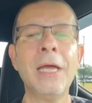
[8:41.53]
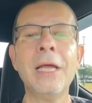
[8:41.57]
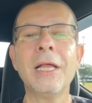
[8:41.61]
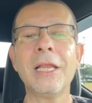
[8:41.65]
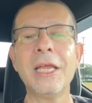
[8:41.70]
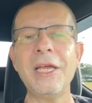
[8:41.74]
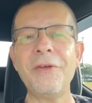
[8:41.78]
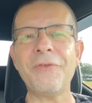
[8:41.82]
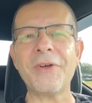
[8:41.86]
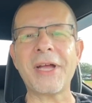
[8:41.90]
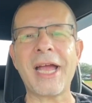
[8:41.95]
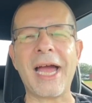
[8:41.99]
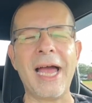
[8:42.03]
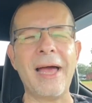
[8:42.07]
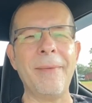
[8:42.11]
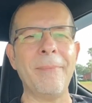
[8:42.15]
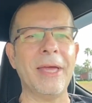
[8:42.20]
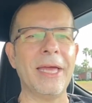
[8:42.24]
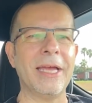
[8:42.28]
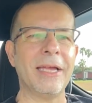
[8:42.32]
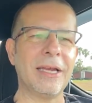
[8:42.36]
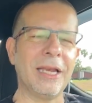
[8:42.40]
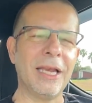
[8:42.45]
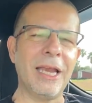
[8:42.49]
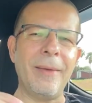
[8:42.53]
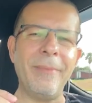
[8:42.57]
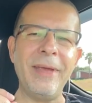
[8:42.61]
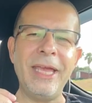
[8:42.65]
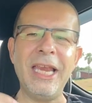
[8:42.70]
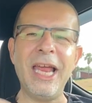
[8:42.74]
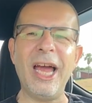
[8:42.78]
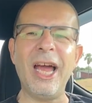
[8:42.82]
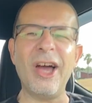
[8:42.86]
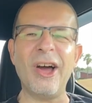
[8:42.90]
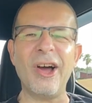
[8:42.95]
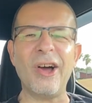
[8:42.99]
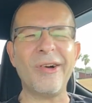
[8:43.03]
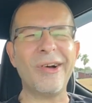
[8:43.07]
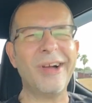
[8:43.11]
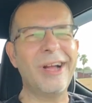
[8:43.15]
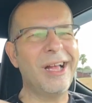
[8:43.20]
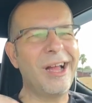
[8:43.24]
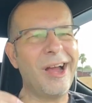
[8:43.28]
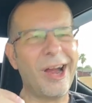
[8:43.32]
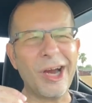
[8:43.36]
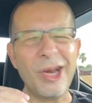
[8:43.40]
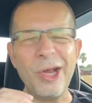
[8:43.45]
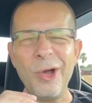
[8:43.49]
Leave a comment, let me know.
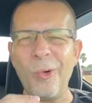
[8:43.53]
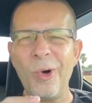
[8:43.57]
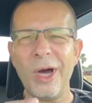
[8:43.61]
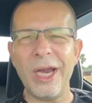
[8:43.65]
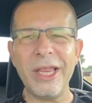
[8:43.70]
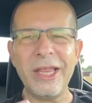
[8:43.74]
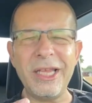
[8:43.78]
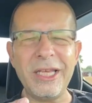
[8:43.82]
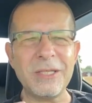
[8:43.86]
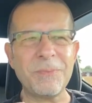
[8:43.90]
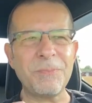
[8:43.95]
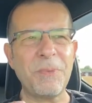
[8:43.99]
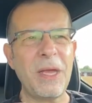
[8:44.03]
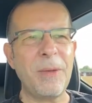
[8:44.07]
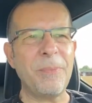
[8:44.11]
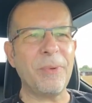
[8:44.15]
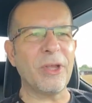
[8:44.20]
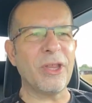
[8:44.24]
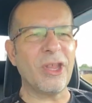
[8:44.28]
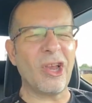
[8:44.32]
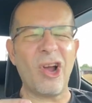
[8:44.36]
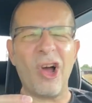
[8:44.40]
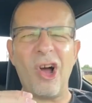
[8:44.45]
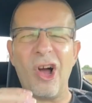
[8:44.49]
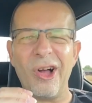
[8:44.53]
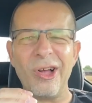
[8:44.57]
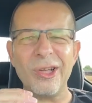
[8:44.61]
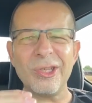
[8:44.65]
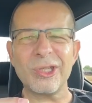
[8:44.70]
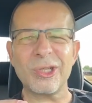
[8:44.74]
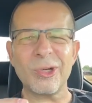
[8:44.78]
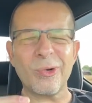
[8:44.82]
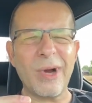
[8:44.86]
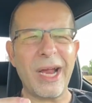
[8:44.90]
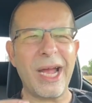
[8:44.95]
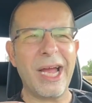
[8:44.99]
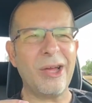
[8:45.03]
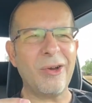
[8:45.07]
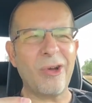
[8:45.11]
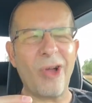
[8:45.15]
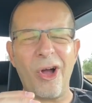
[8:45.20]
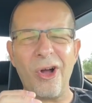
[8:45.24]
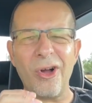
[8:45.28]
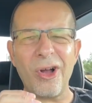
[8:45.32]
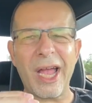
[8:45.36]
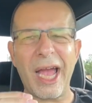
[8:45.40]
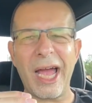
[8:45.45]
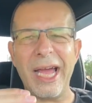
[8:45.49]
Are you one of these people that hauls around
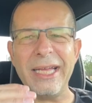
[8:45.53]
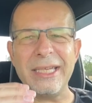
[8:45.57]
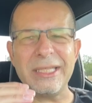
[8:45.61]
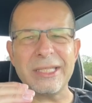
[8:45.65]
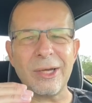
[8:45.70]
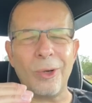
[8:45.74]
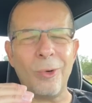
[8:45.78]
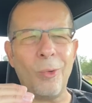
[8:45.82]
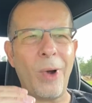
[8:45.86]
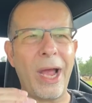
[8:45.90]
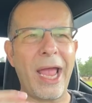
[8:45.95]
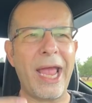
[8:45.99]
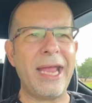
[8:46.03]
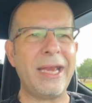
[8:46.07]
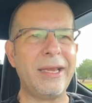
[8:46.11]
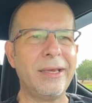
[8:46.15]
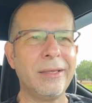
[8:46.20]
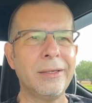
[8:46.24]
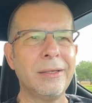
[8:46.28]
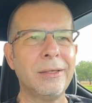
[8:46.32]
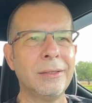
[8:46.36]
all kinds of weight?